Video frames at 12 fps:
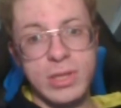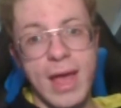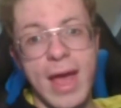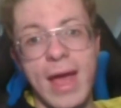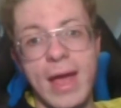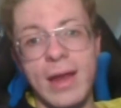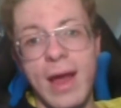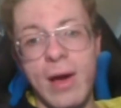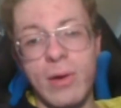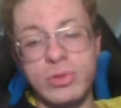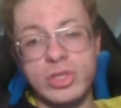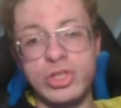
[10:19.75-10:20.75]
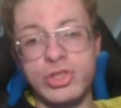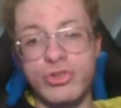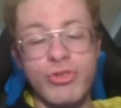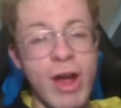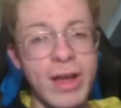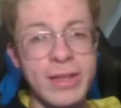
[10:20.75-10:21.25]
and I was
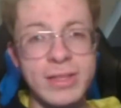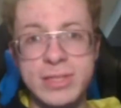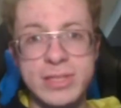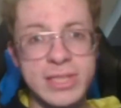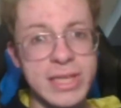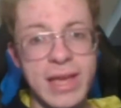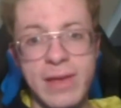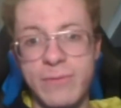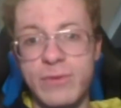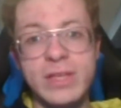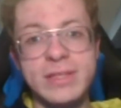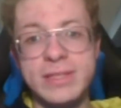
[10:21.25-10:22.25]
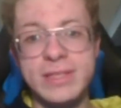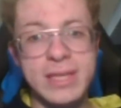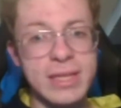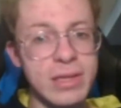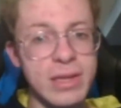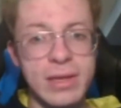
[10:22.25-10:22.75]
trying to see if he
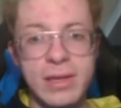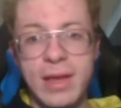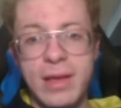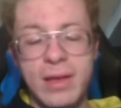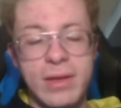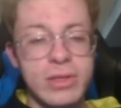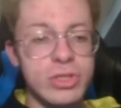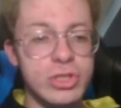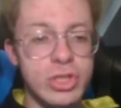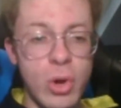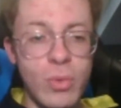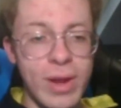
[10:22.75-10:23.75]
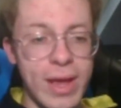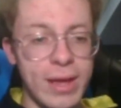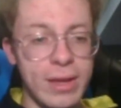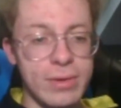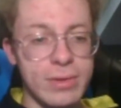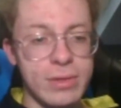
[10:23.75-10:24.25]
did
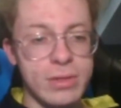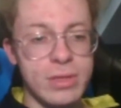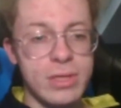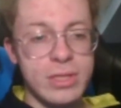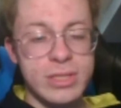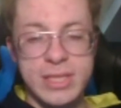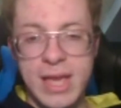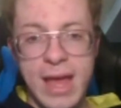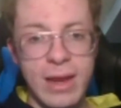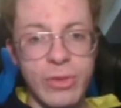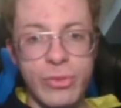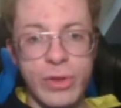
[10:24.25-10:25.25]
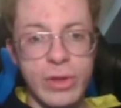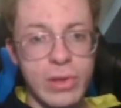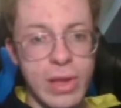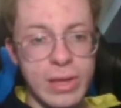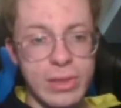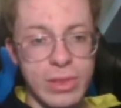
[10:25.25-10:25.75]
donate to anything
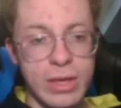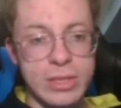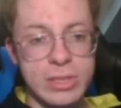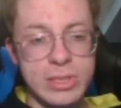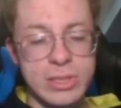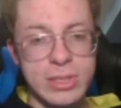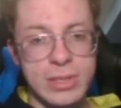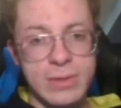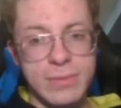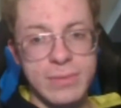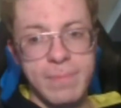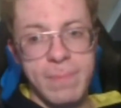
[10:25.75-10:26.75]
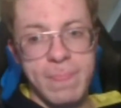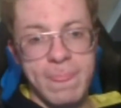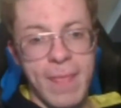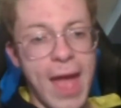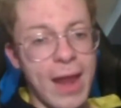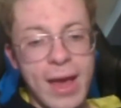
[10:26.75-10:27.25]
like this,
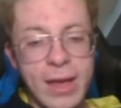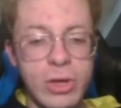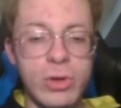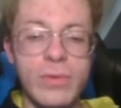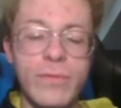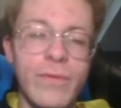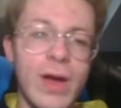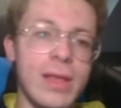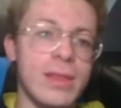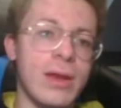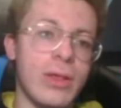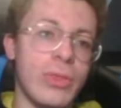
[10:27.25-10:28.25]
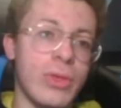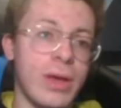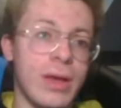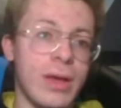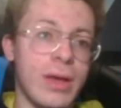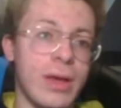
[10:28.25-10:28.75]
and I couldn't find
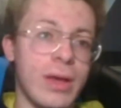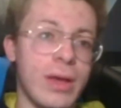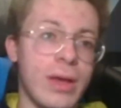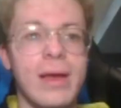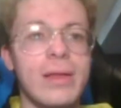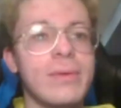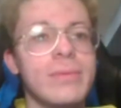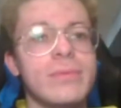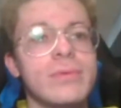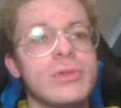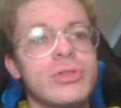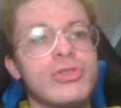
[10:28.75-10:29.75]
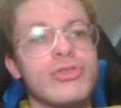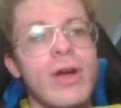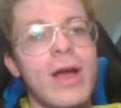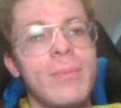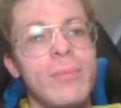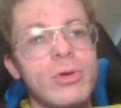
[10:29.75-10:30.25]
anything. I
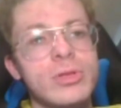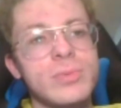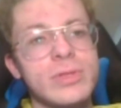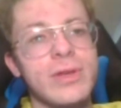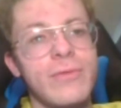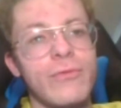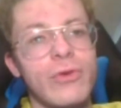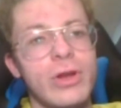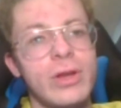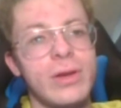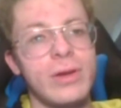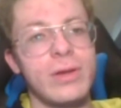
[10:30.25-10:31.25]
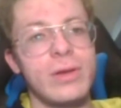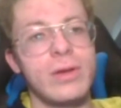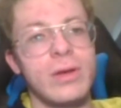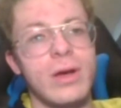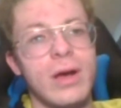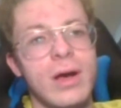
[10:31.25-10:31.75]
tried multiple different
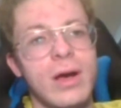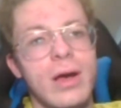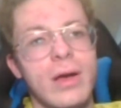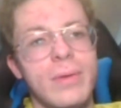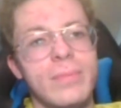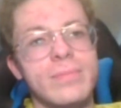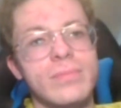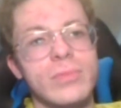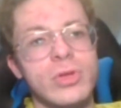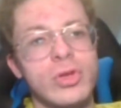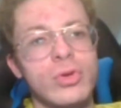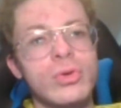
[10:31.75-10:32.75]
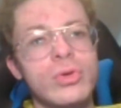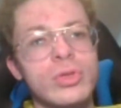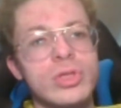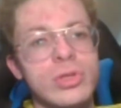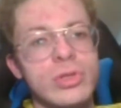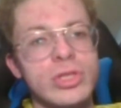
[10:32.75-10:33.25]
Google
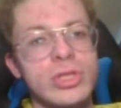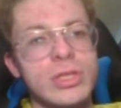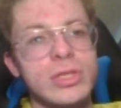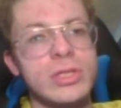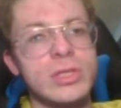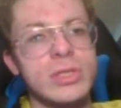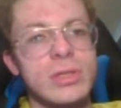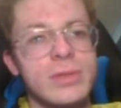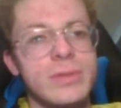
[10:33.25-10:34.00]
searches,